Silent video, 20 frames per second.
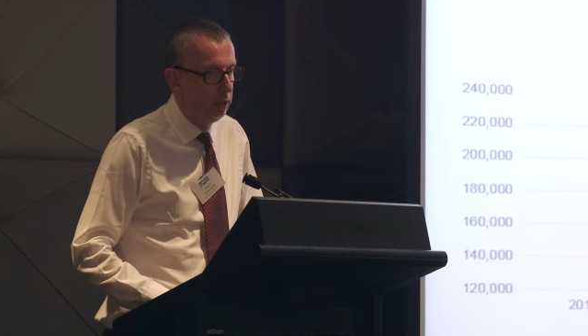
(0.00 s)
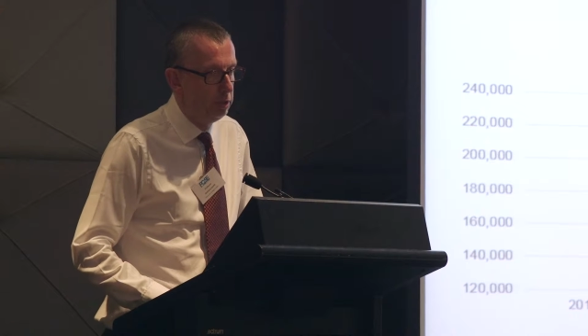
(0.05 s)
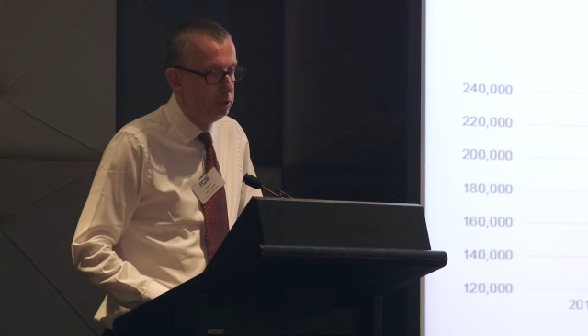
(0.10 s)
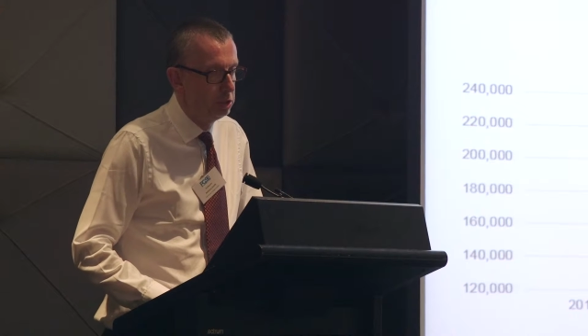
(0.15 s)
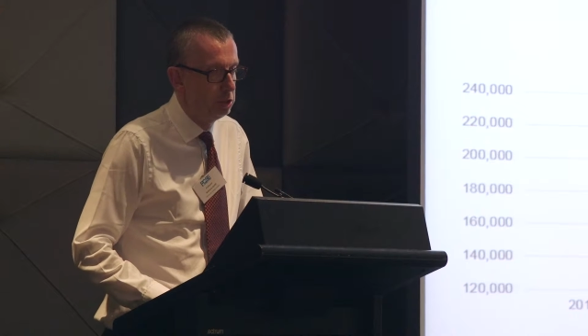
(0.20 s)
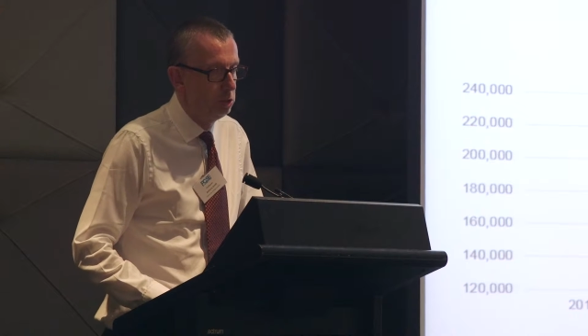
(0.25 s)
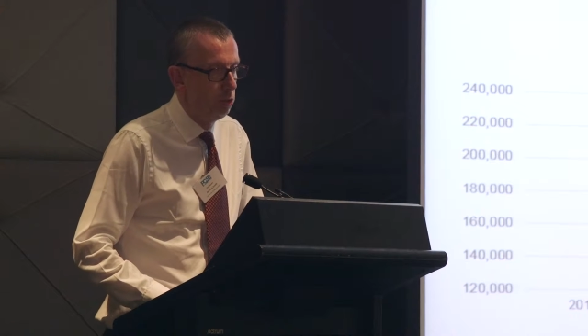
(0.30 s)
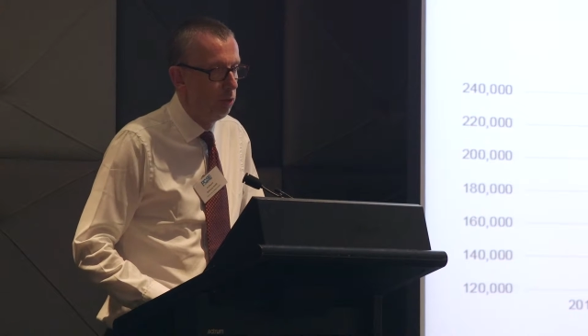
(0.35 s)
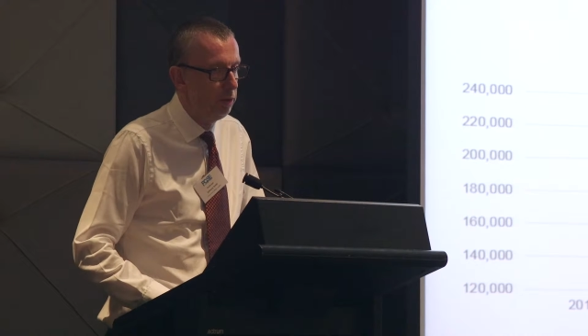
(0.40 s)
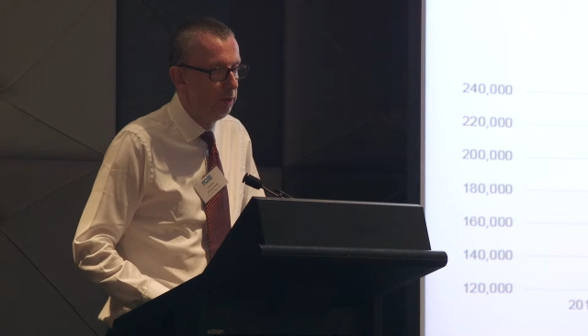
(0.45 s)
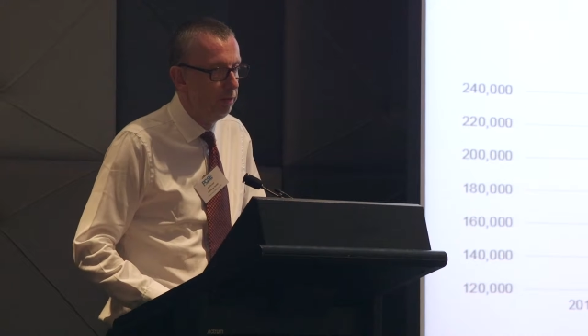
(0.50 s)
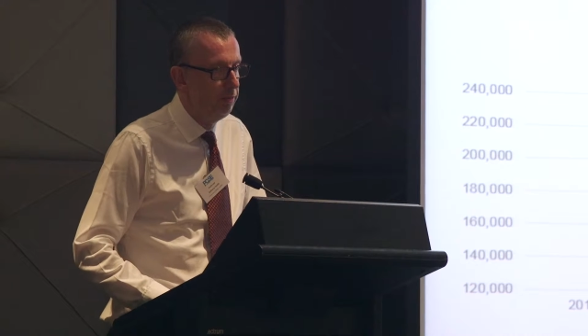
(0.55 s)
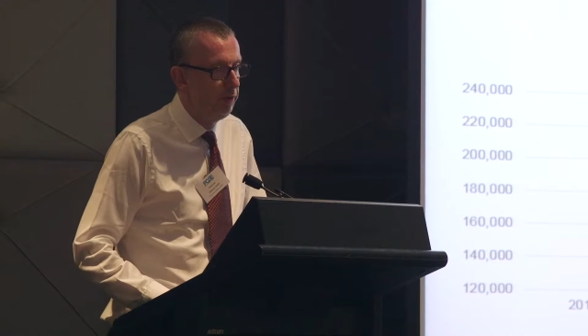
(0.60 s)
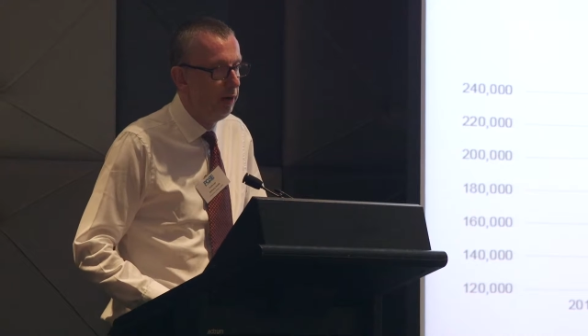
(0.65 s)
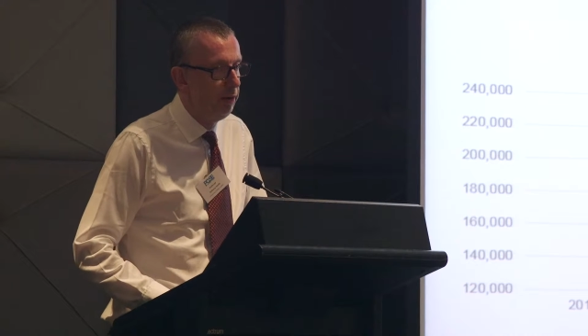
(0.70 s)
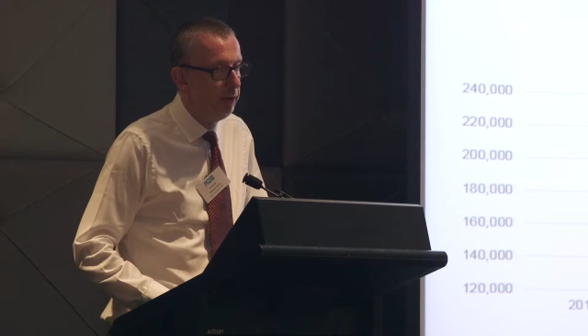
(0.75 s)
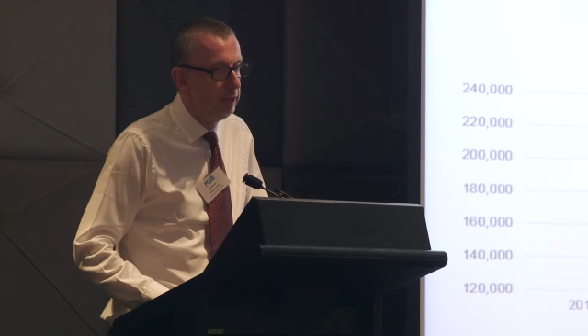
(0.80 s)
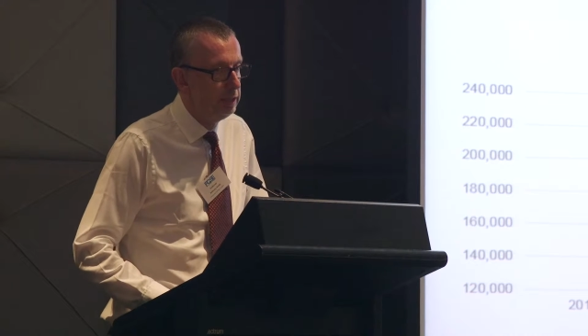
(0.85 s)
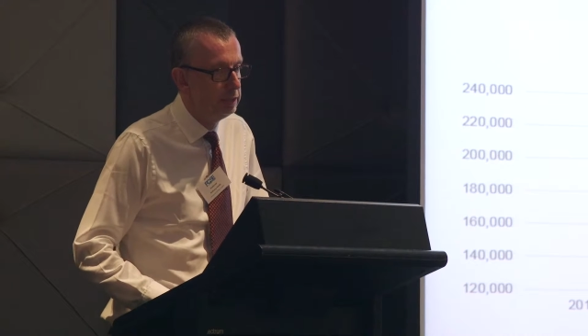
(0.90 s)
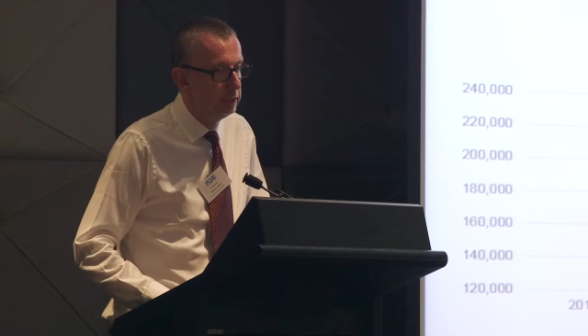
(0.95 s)
saw the
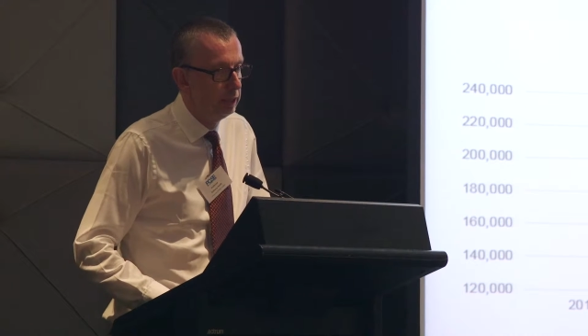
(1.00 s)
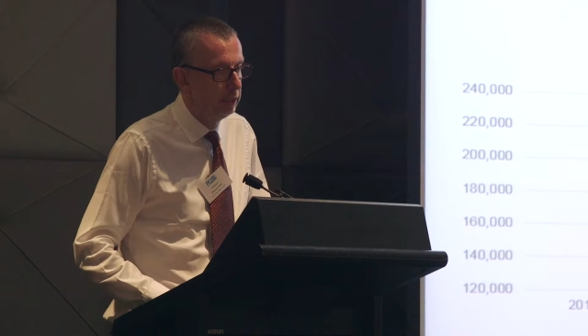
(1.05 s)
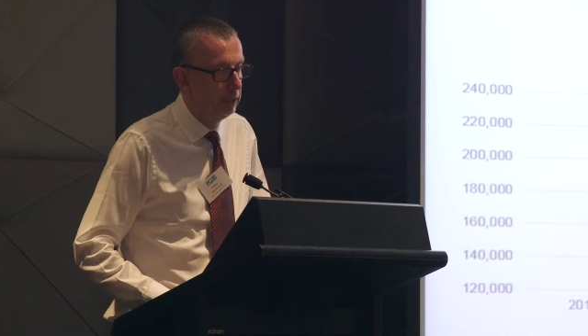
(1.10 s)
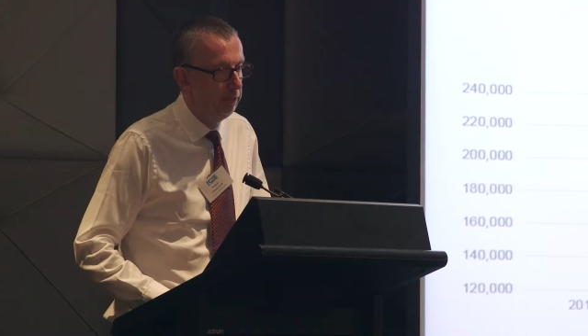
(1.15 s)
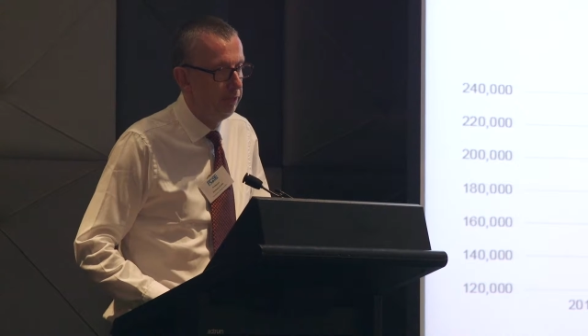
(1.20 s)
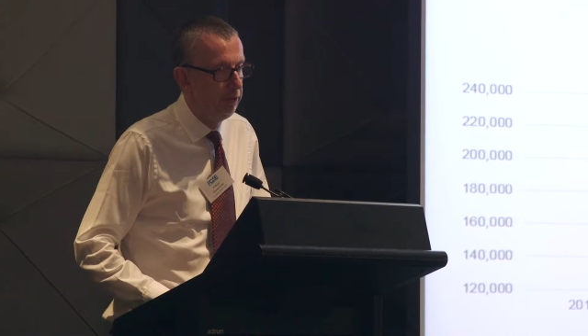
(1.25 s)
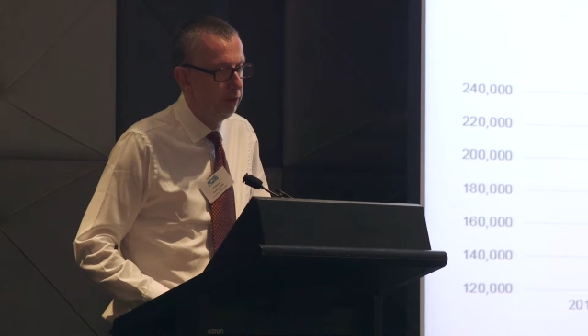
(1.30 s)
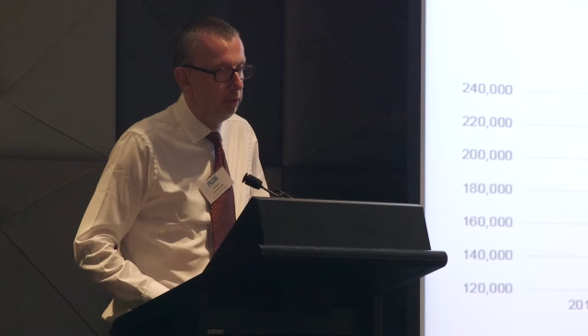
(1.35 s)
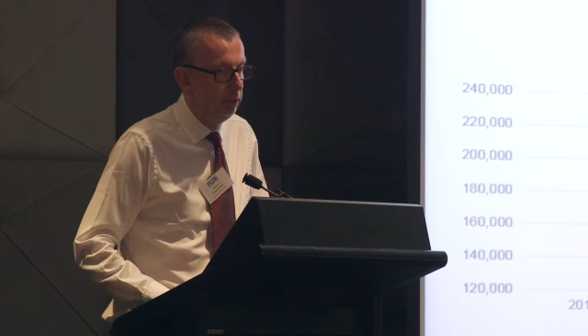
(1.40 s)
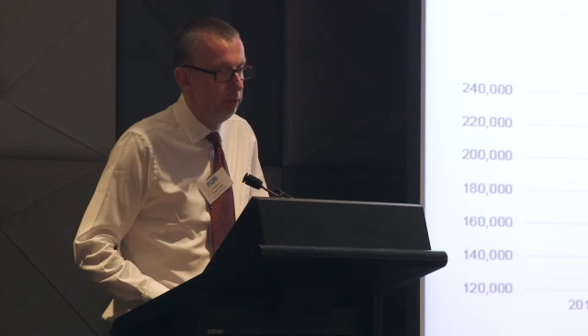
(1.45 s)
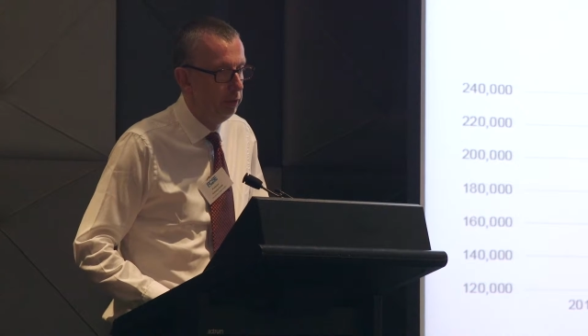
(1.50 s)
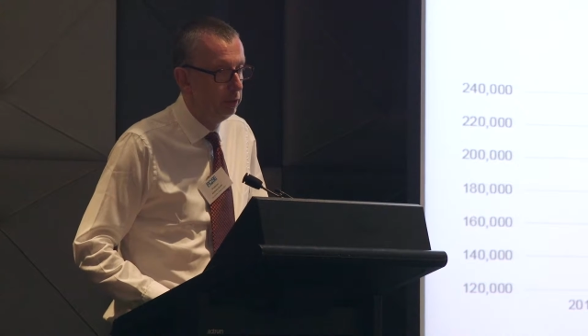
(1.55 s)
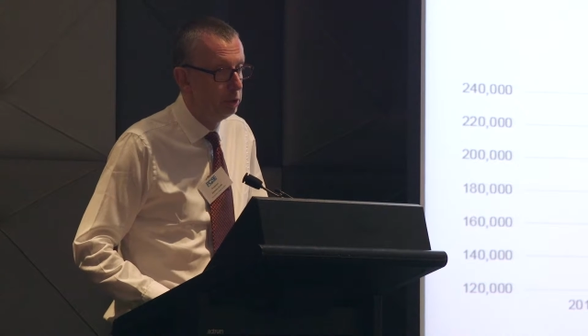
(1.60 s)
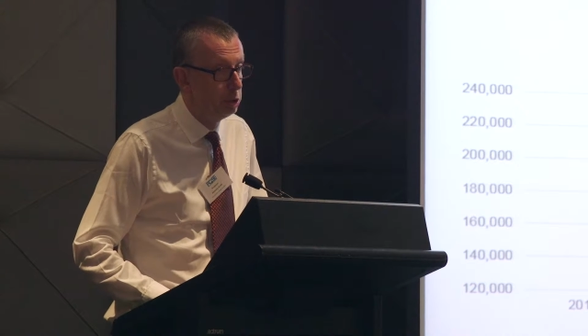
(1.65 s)
very significant,